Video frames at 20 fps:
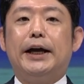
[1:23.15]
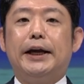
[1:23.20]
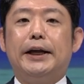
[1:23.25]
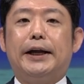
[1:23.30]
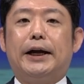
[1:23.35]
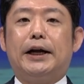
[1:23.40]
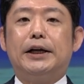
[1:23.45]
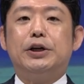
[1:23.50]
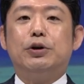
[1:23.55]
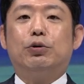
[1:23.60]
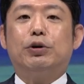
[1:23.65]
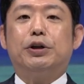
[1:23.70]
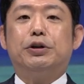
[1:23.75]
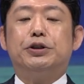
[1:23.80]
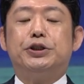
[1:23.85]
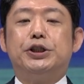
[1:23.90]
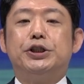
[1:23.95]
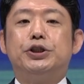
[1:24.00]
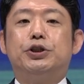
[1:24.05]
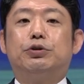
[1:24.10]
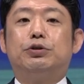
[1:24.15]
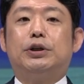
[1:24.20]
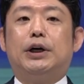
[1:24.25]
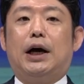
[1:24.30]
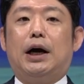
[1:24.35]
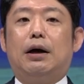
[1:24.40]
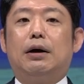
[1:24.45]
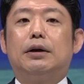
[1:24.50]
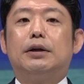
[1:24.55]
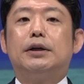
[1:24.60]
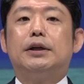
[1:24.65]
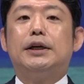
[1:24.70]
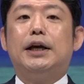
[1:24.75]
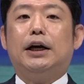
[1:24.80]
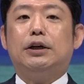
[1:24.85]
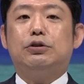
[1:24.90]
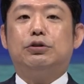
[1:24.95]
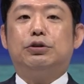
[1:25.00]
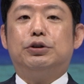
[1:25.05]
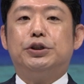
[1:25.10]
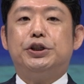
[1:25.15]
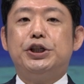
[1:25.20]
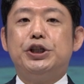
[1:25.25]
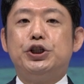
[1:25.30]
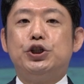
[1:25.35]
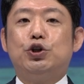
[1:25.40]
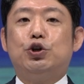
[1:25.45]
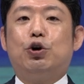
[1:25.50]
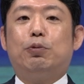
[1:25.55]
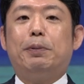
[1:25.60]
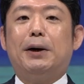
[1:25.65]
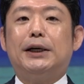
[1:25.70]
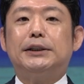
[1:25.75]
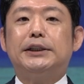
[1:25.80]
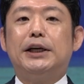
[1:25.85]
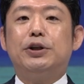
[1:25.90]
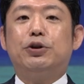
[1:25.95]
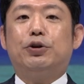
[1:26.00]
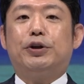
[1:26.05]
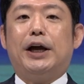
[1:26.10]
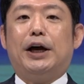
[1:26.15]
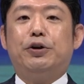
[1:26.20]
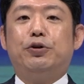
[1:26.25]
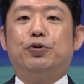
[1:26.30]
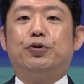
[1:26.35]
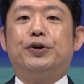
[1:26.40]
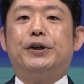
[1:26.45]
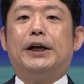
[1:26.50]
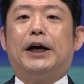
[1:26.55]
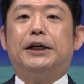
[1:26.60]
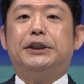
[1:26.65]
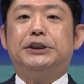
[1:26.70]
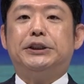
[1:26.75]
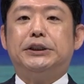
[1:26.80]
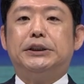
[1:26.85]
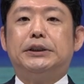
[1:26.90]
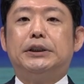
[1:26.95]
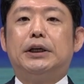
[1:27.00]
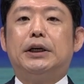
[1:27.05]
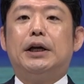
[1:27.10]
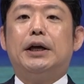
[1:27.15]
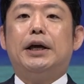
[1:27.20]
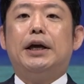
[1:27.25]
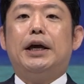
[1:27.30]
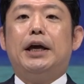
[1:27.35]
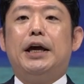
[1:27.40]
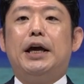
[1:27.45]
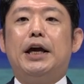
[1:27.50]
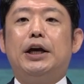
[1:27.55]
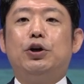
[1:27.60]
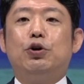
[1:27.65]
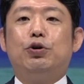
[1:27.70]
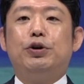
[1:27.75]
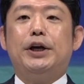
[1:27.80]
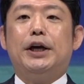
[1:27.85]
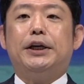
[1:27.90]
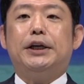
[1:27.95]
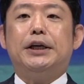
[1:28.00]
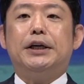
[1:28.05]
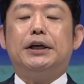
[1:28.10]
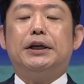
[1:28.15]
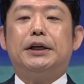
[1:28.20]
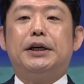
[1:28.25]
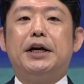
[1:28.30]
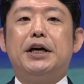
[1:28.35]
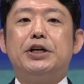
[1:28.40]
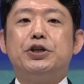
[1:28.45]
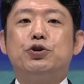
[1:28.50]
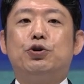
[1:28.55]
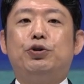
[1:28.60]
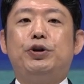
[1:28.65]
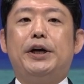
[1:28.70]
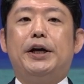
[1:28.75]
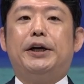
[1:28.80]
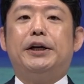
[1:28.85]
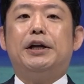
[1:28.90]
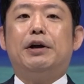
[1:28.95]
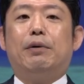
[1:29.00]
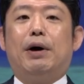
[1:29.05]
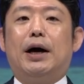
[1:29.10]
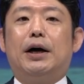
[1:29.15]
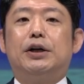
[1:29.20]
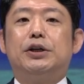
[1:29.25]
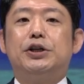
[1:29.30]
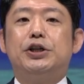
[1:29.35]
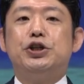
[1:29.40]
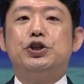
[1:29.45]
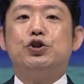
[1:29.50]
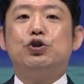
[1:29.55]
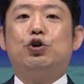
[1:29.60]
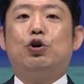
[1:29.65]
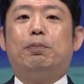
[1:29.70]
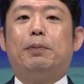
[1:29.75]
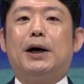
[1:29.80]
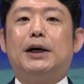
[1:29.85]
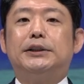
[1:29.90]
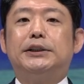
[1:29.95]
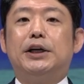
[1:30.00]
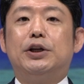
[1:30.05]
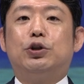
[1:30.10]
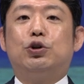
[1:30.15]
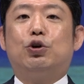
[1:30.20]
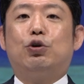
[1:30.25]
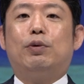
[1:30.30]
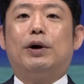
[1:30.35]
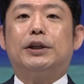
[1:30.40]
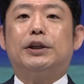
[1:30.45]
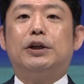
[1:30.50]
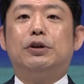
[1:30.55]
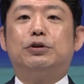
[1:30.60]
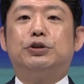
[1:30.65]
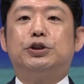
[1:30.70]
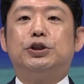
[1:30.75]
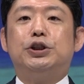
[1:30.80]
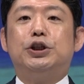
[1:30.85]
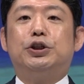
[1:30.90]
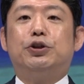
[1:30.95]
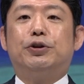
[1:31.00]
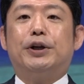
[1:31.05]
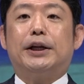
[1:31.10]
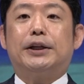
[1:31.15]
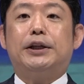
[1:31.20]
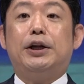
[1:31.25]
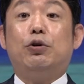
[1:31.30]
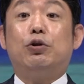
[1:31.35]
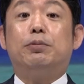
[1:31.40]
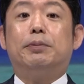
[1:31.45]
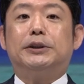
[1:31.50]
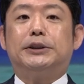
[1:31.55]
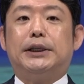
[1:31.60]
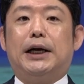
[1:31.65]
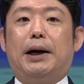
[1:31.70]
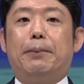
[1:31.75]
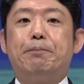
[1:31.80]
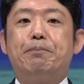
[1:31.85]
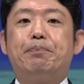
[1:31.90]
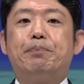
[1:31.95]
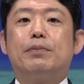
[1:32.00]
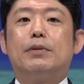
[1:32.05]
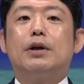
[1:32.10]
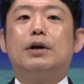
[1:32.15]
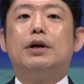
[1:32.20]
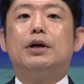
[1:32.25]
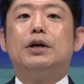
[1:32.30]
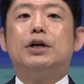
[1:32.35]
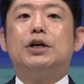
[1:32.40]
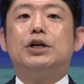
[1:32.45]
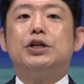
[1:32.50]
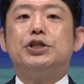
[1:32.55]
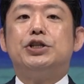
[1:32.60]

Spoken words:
While progress rate of sales were approximately 25%, progress rate of operating income and ordinary income were below 25%.